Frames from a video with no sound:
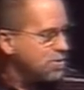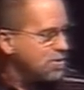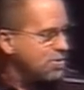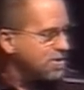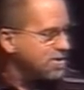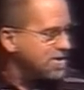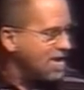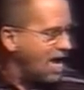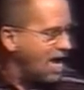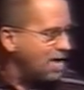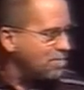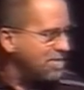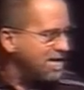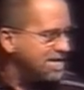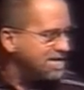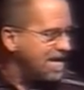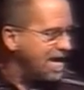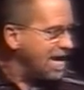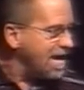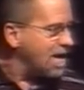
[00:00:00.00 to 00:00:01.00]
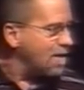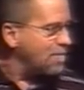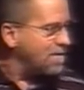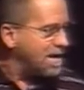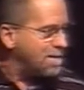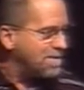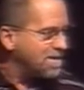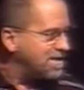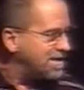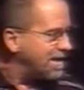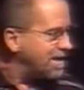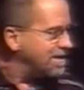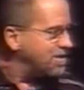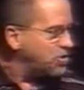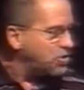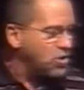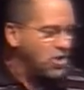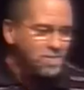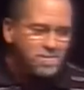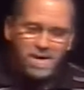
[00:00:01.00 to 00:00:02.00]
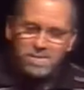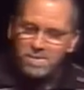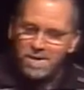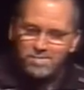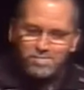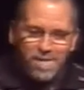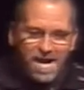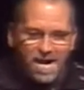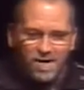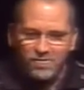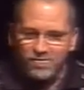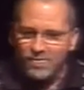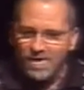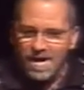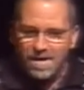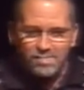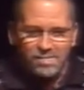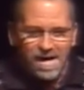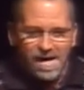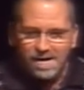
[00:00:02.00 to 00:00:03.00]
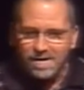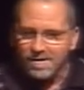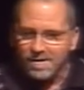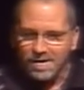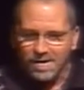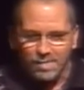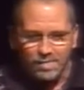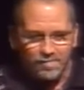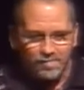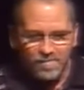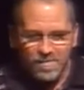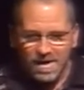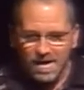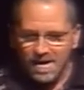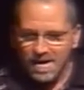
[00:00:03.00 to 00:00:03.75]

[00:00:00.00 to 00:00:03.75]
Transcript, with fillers: You can knock me down, but I'm going to tell you something. I'm going to bounce right back up.